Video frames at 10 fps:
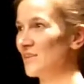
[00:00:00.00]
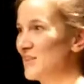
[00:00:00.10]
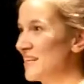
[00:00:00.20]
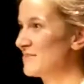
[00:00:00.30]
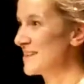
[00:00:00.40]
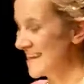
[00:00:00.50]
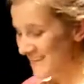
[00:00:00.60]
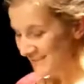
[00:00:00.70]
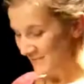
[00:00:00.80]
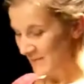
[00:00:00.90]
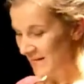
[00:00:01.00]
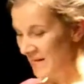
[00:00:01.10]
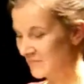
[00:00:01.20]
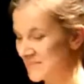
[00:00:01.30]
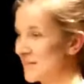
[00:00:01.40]
Good evening. My
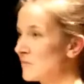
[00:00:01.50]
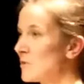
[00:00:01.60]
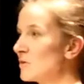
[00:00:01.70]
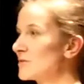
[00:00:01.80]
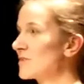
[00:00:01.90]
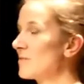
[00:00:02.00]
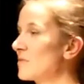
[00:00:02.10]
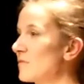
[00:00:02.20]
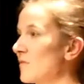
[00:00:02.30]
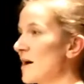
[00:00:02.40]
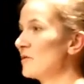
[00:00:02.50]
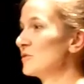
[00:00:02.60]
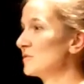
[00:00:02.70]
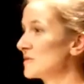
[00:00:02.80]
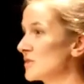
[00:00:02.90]
name is Eve Malster. I'm the founder
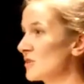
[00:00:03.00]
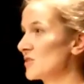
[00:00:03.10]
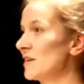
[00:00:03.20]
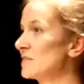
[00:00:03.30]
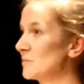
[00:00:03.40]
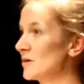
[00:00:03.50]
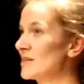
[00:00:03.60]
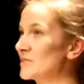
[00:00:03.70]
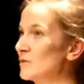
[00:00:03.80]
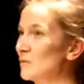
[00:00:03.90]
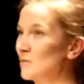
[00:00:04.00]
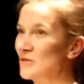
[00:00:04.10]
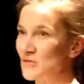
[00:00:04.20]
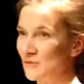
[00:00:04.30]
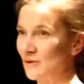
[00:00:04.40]
of the social enterprise called
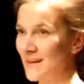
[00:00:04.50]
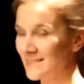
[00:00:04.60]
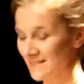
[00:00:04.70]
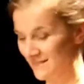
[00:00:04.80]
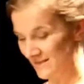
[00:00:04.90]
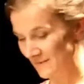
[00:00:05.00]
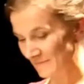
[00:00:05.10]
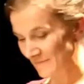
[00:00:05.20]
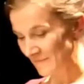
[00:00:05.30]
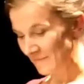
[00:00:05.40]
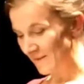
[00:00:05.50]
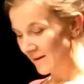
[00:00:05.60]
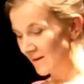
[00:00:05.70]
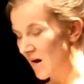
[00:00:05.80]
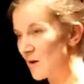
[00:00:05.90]
Future Threads.
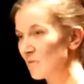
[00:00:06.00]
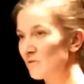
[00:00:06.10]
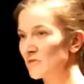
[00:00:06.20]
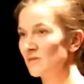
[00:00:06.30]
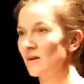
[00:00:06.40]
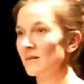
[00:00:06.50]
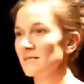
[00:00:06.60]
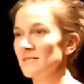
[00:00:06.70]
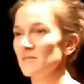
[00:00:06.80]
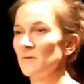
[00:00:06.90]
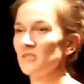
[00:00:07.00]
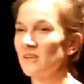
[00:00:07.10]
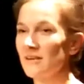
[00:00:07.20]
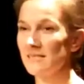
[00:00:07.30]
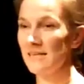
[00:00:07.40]
I'm a visual artist
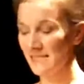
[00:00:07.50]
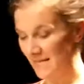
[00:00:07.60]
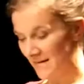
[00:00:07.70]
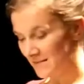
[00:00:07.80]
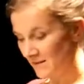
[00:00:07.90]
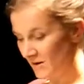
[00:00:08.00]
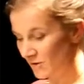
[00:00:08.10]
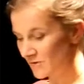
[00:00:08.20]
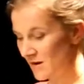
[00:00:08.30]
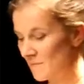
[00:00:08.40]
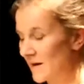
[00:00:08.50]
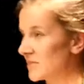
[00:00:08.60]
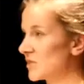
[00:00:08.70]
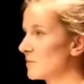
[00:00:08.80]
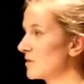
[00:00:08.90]
specializing in textiles. I
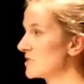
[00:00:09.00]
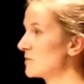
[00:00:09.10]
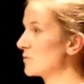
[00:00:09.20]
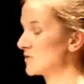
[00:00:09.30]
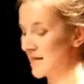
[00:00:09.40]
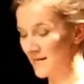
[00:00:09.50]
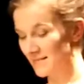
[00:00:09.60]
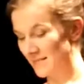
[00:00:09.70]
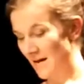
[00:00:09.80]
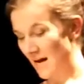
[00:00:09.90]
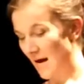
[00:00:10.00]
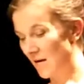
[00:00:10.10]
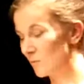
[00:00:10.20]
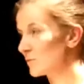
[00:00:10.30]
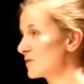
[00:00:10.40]
manage community projects,
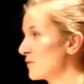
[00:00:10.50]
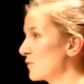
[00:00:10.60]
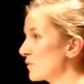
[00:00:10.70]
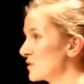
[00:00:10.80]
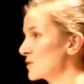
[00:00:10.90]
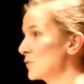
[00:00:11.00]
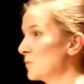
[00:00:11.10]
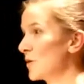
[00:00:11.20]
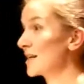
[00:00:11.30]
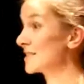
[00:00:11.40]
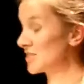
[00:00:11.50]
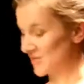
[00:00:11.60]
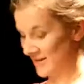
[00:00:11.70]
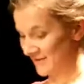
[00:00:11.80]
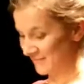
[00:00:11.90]
and I'm also a forest school
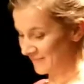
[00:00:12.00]
practitioner.